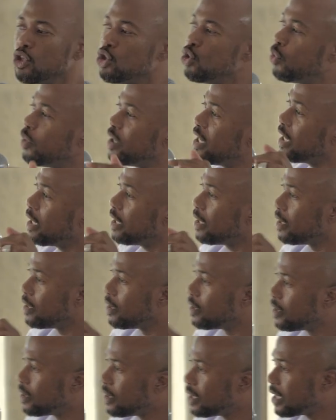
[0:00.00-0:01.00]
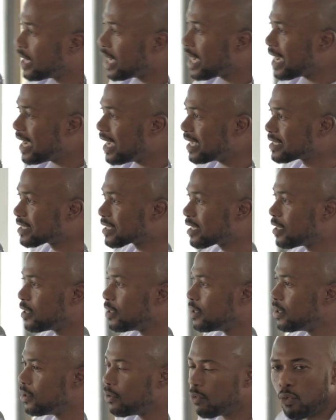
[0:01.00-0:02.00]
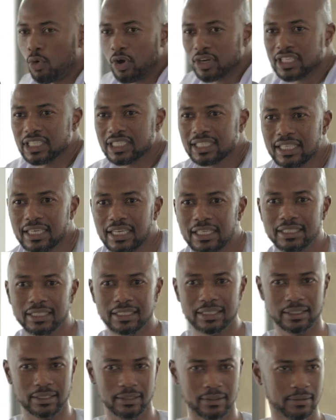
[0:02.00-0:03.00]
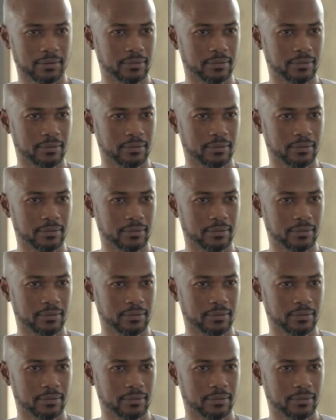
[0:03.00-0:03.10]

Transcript: you will ask what is this